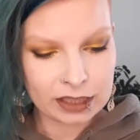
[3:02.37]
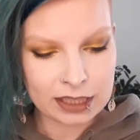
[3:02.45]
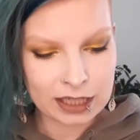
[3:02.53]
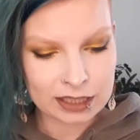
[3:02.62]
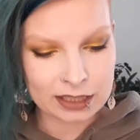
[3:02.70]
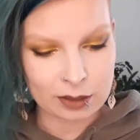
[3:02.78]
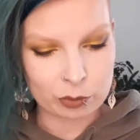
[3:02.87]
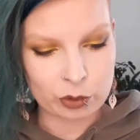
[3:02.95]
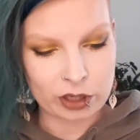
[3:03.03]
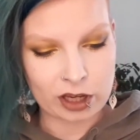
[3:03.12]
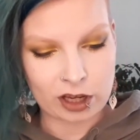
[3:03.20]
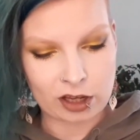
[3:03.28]
Next up
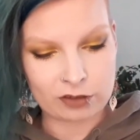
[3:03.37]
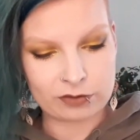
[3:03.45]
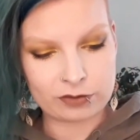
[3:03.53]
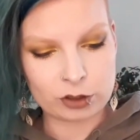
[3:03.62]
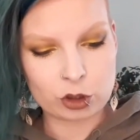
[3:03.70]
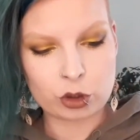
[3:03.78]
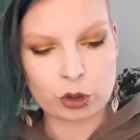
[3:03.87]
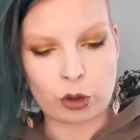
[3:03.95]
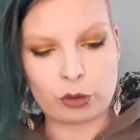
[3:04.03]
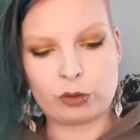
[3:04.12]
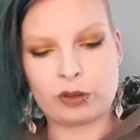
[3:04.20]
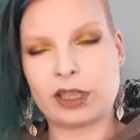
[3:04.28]
we have
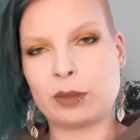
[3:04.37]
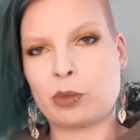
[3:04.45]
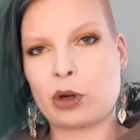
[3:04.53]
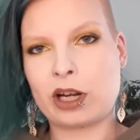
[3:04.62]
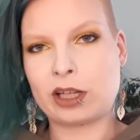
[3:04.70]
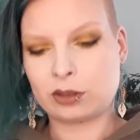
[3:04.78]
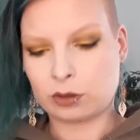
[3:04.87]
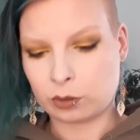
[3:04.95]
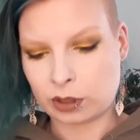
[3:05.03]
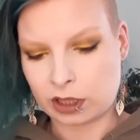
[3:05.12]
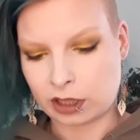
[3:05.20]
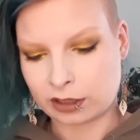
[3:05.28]
Troll, a product
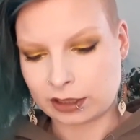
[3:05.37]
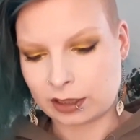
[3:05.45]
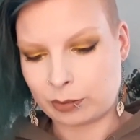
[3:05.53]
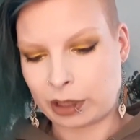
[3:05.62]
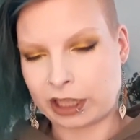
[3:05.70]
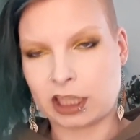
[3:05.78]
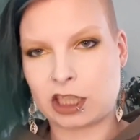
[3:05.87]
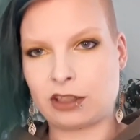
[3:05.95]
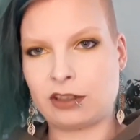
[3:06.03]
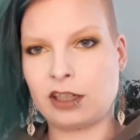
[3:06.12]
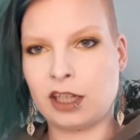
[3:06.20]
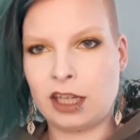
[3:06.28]
with ugly
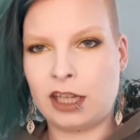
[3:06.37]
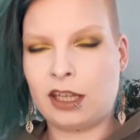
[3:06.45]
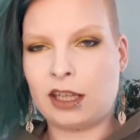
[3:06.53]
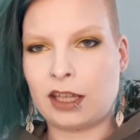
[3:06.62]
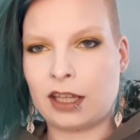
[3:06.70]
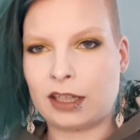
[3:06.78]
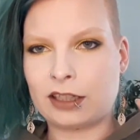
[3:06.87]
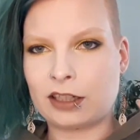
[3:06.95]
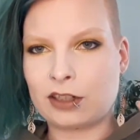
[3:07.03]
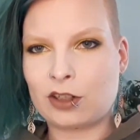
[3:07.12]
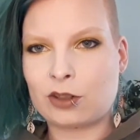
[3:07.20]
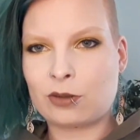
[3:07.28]
packaging, and
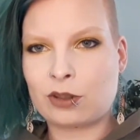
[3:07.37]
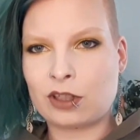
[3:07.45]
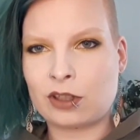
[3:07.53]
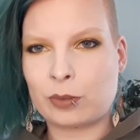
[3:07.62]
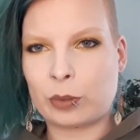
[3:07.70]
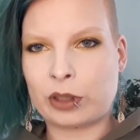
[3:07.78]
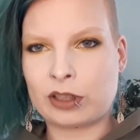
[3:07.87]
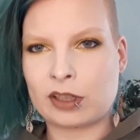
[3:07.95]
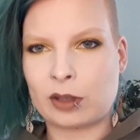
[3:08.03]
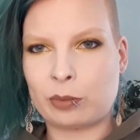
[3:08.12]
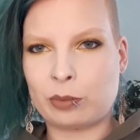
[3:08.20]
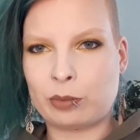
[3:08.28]
I chose this bodies
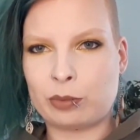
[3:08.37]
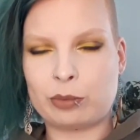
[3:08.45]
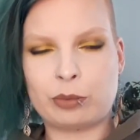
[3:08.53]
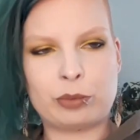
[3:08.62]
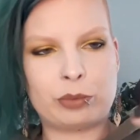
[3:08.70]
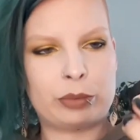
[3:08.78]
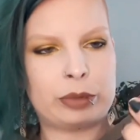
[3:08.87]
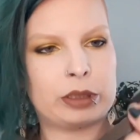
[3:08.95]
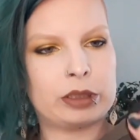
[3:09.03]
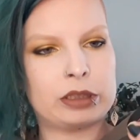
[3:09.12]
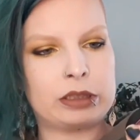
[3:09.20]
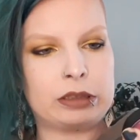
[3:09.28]
up
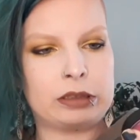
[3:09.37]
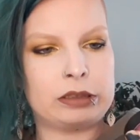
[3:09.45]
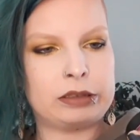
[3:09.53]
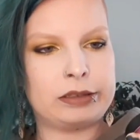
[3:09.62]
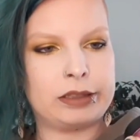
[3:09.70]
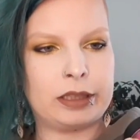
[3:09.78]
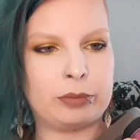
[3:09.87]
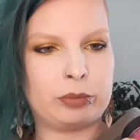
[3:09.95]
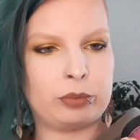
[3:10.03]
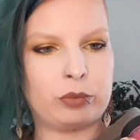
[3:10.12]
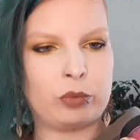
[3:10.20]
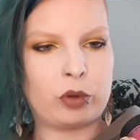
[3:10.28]
lip
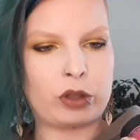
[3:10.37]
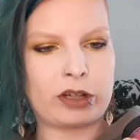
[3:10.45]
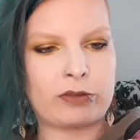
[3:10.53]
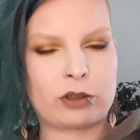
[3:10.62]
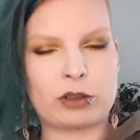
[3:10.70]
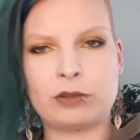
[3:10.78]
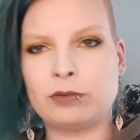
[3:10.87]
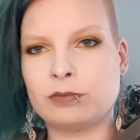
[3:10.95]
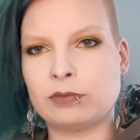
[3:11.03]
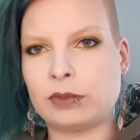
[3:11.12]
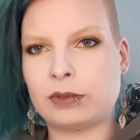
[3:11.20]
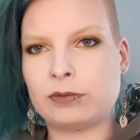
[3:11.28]
whatever
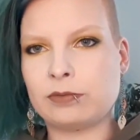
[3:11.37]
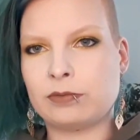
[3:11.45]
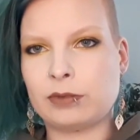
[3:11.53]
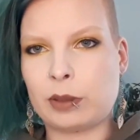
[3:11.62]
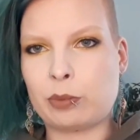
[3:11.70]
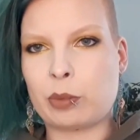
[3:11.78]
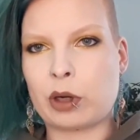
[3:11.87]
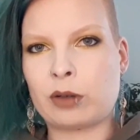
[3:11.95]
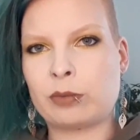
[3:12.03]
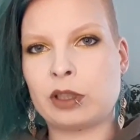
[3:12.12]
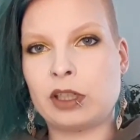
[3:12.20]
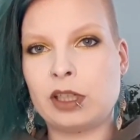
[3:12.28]
lip
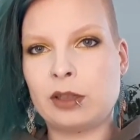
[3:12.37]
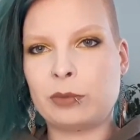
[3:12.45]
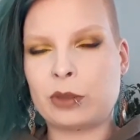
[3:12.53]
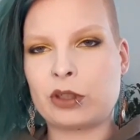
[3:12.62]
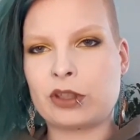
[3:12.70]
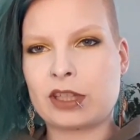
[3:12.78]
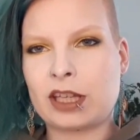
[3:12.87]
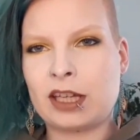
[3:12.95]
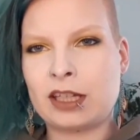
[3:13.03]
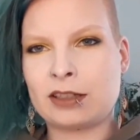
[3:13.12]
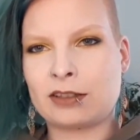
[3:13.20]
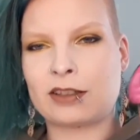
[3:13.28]
balm because
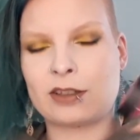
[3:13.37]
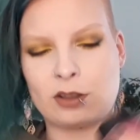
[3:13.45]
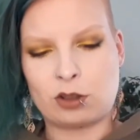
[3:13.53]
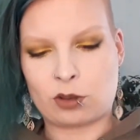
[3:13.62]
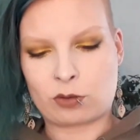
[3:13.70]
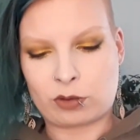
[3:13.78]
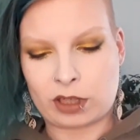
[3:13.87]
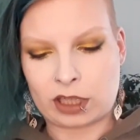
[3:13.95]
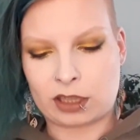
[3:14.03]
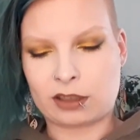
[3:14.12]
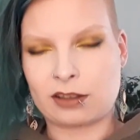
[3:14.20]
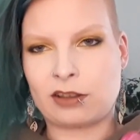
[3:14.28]
I don't
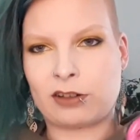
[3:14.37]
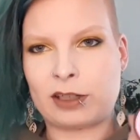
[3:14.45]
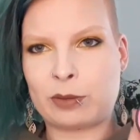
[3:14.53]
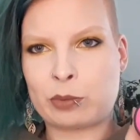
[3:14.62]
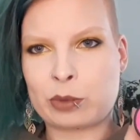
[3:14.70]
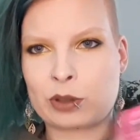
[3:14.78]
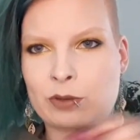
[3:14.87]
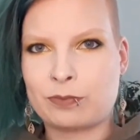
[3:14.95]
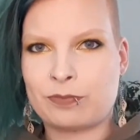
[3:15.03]
like the lips.